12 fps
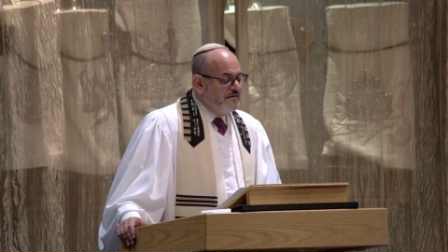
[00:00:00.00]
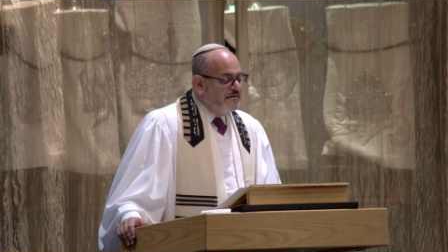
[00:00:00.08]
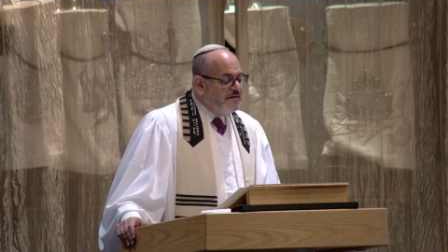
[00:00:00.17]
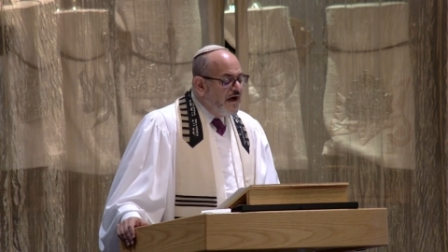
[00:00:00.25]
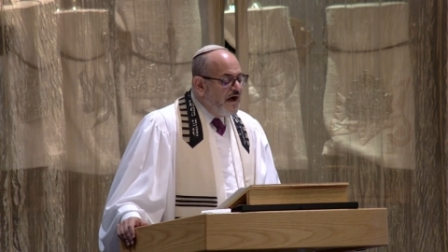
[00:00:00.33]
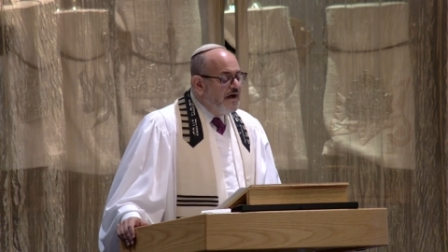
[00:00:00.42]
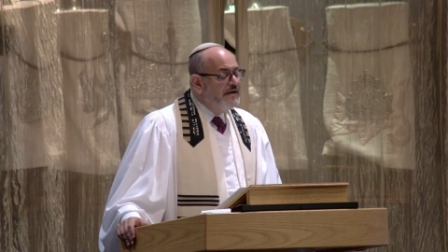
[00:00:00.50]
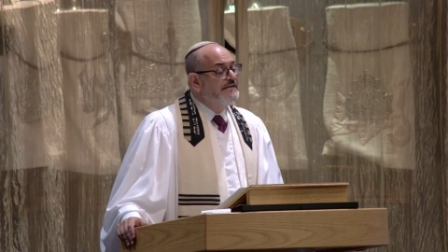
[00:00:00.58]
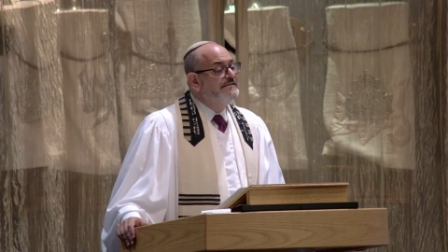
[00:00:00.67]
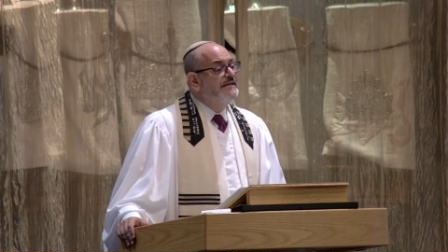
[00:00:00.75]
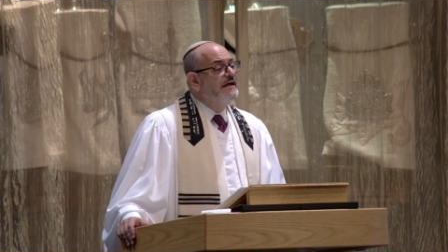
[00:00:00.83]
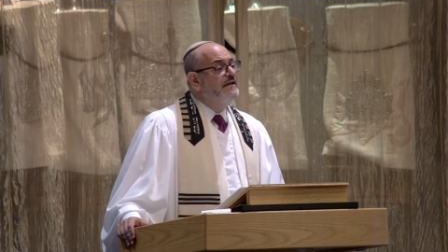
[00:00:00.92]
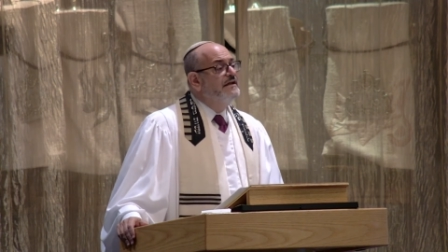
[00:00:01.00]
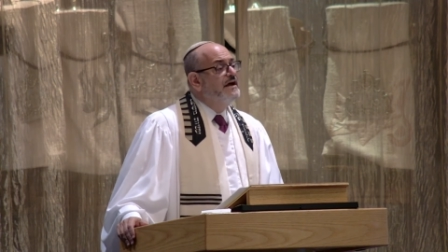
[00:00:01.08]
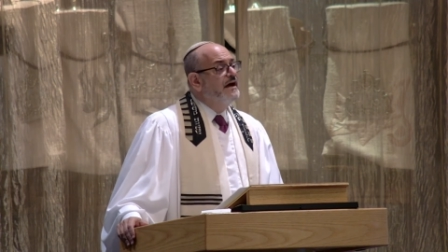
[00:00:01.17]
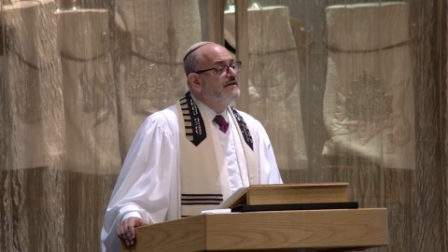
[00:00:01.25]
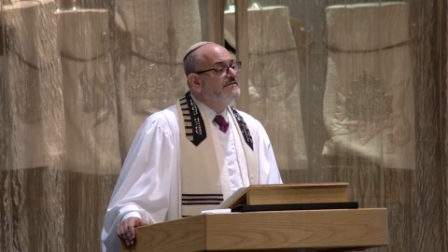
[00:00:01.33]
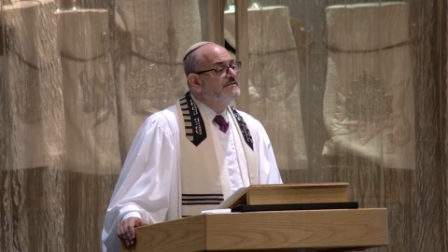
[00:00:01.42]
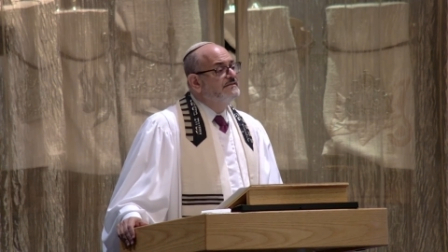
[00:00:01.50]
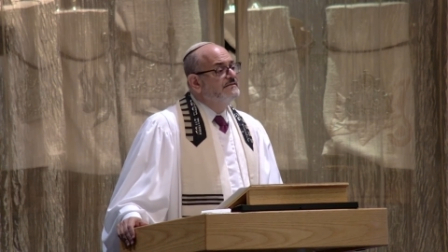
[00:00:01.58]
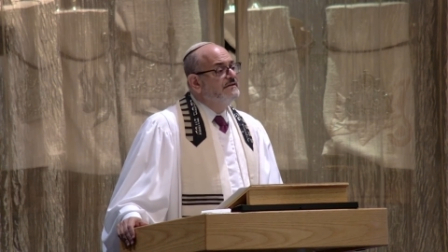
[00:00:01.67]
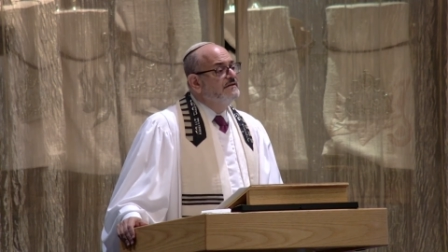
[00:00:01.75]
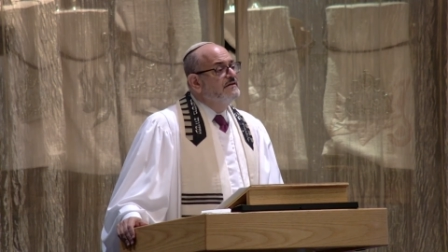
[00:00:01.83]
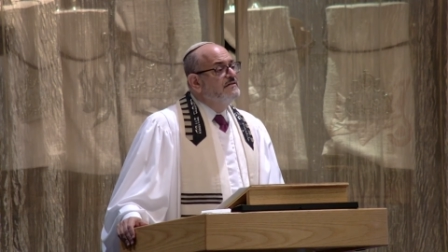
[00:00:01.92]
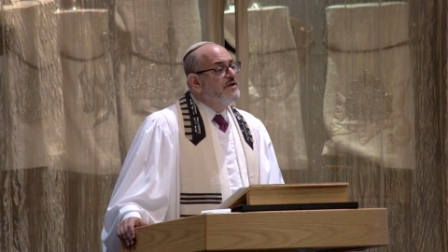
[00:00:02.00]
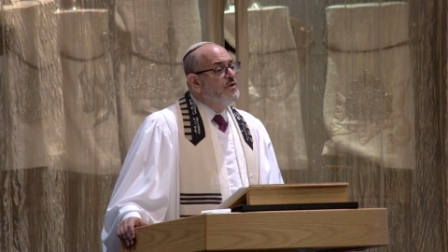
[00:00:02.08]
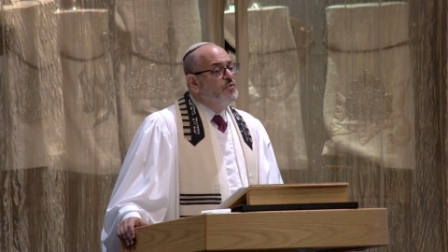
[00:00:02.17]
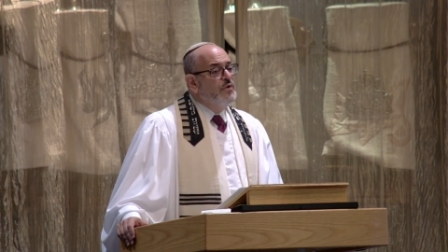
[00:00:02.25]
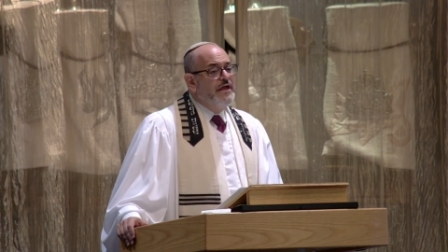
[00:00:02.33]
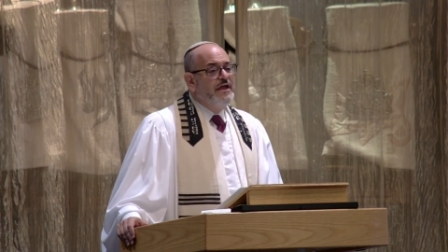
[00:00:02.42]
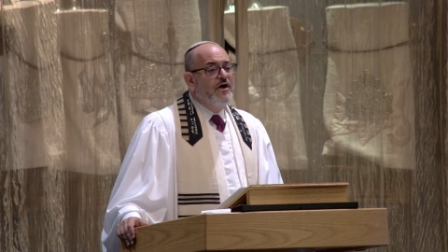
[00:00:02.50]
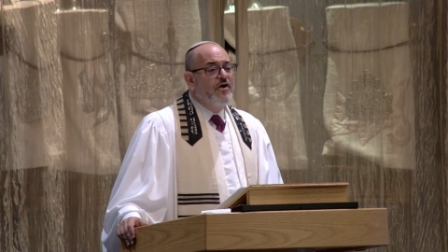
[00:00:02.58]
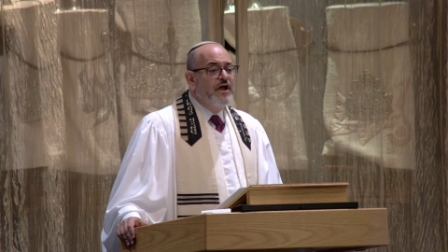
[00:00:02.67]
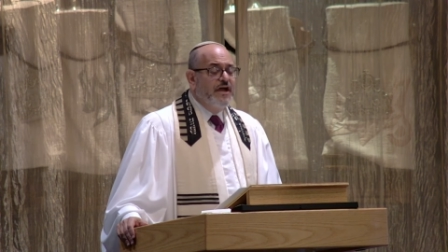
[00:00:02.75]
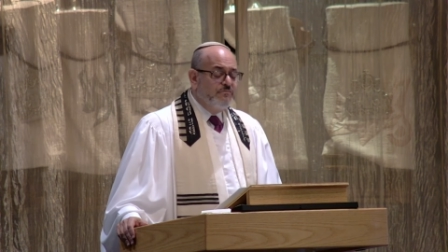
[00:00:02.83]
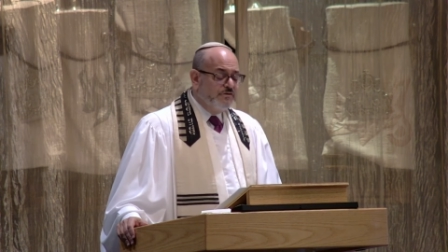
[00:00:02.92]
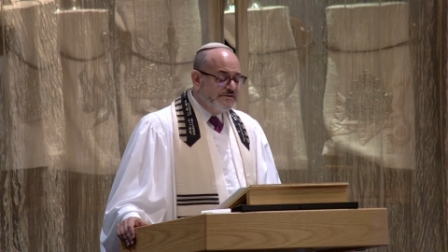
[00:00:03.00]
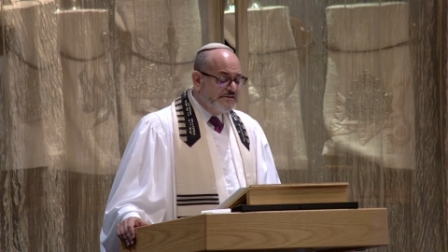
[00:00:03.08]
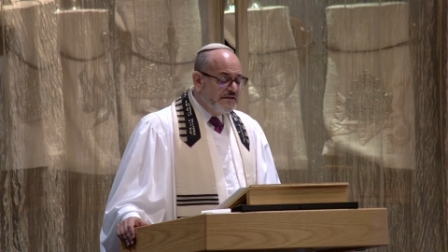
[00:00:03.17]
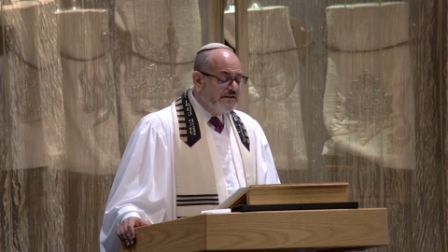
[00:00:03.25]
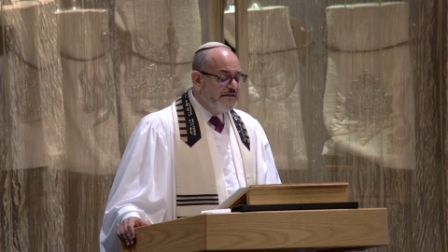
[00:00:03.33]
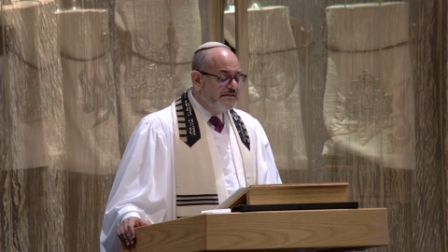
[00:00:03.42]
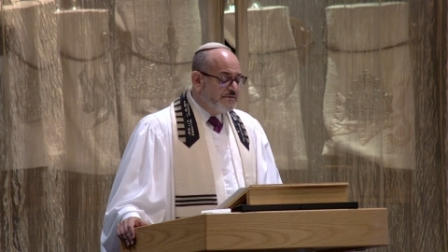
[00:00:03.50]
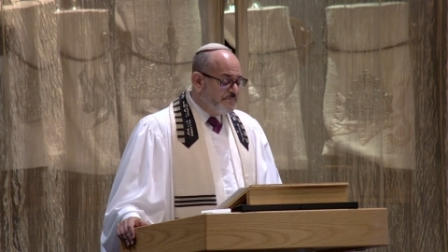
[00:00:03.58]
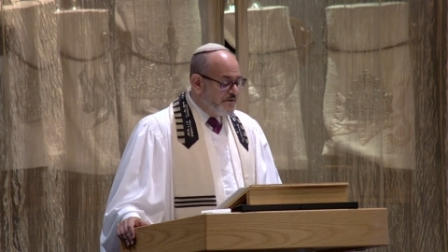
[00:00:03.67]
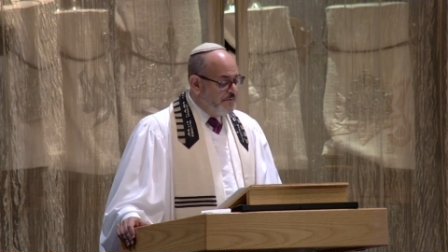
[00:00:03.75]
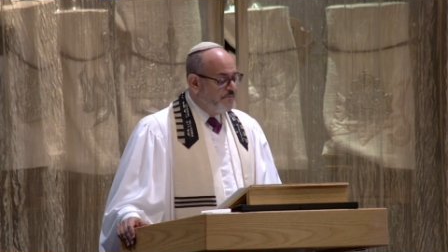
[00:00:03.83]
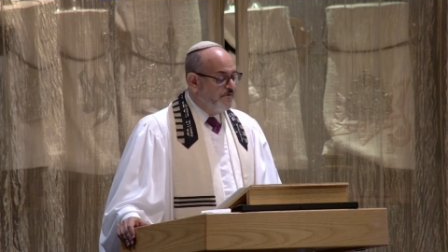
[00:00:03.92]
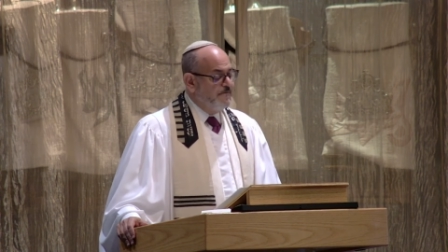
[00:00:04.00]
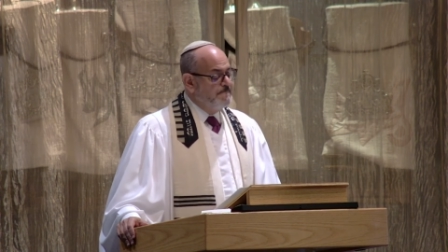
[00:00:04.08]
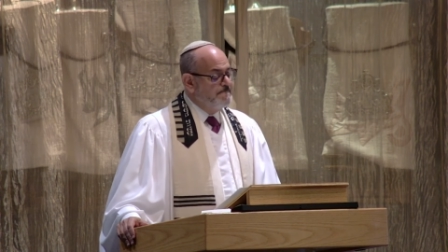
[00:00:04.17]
God is telling us that we are a resilient people.